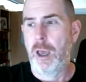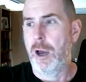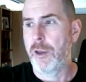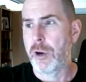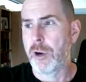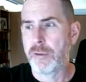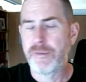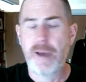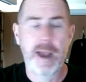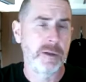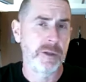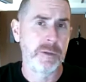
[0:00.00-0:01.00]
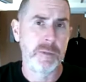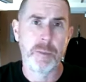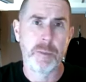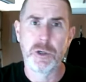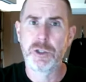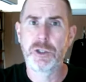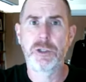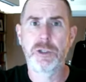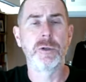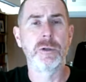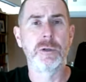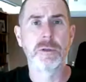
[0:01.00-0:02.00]
other faculty members,
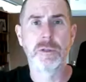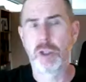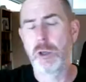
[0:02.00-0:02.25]
students,